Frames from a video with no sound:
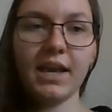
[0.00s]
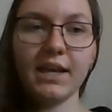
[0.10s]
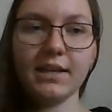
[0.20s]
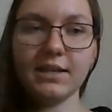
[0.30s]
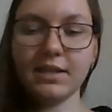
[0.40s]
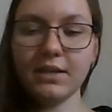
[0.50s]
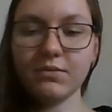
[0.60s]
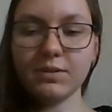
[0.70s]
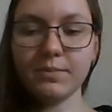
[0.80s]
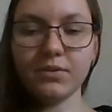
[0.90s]
And it
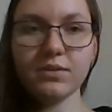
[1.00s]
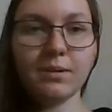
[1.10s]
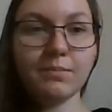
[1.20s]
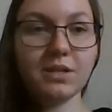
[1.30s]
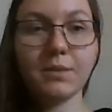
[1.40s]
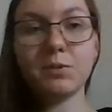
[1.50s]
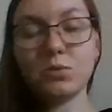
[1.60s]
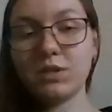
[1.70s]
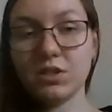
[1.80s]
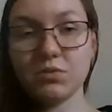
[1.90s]
was built sometime
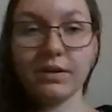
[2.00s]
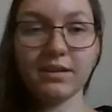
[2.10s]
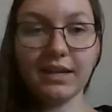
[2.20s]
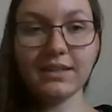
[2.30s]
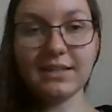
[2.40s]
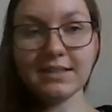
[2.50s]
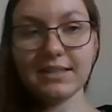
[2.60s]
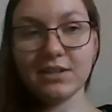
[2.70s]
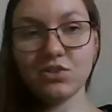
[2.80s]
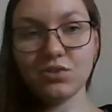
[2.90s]
between the 12th and 18th
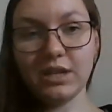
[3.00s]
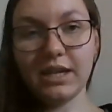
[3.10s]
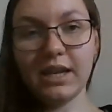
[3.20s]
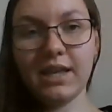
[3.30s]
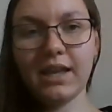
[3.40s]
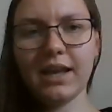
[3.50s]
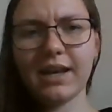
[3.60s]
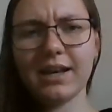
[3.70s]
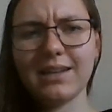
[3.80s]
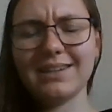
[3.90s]
century.
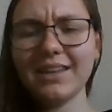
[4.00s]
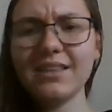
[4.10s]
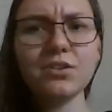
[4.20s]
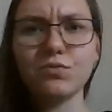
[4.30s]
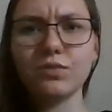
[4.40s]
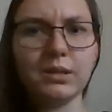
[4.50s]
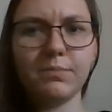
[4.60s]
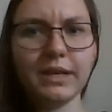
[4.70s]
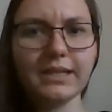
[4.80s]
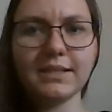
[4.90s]
Nothing is really
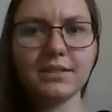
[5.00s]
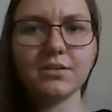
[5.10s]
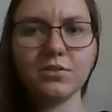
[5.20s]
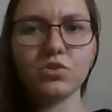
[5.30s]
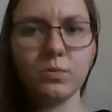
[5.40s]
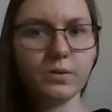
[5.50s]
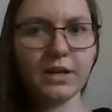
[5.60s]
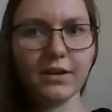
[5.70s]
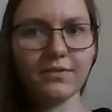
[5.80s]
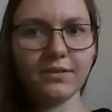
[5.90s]
placed super
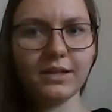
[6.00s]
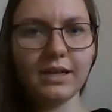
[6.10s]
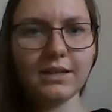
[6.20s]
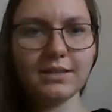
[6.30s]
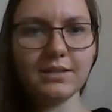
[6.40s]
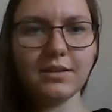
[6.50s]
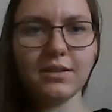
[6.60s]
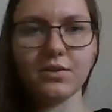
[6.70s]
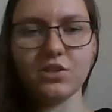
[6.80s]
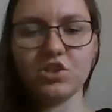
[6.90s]
carefully.
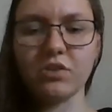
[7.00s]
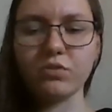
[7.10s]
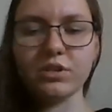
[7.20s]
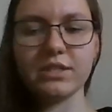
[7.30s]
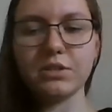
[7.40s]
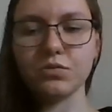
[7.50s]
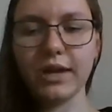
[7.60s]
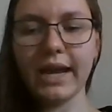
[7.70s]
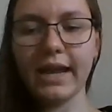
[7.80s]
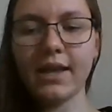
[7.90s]
There's a general
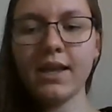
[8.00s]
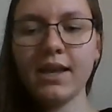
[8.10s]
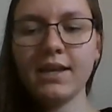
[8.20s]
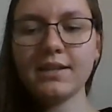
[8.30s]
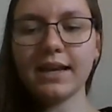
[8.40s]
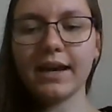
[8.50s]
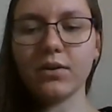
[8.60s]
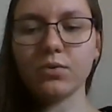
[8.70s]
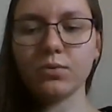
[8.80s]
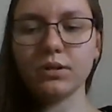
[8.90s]
disarray to
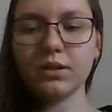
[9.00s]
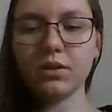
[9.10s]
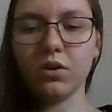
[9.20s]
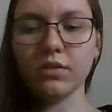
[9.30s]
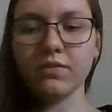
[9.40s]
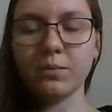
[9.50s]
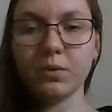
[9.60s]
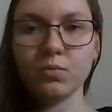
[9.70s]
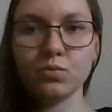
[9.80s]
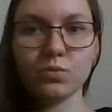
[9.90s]
how all of the
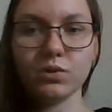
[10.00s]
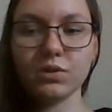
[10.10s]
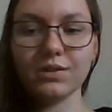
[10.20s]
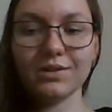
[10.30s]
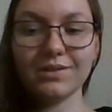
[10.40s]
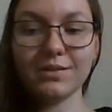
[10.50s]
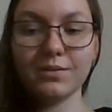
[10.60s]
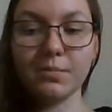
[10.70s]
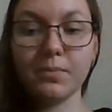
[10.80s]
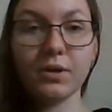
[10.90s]
bones were
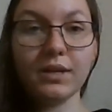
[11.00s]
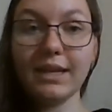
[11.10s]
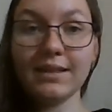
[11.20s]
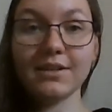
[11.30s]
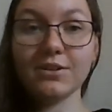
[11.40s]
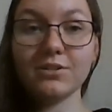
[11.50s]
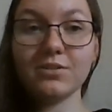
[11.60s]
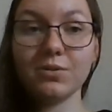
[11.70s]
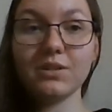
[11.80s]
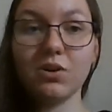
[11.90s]
put in there, and
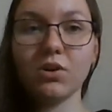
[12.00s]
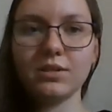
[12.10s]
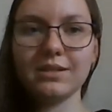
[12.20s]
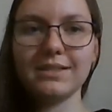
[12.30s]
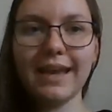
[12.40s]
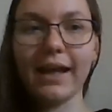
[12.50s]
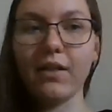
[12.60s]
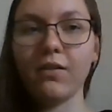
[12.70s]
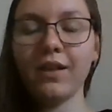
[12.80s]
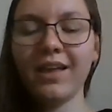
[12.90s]
so it's hard to
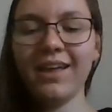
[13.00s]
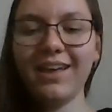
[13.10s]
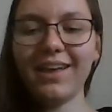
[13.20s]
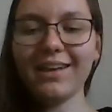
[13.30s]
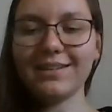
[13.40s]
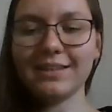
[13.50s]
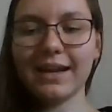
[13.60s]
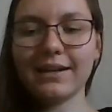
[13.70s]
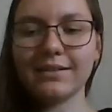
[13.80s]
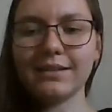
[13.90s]
tell
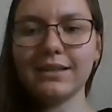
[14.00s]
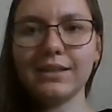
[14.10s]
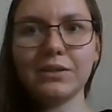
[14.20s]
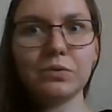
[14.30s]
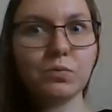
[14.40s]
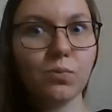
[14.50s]
exactly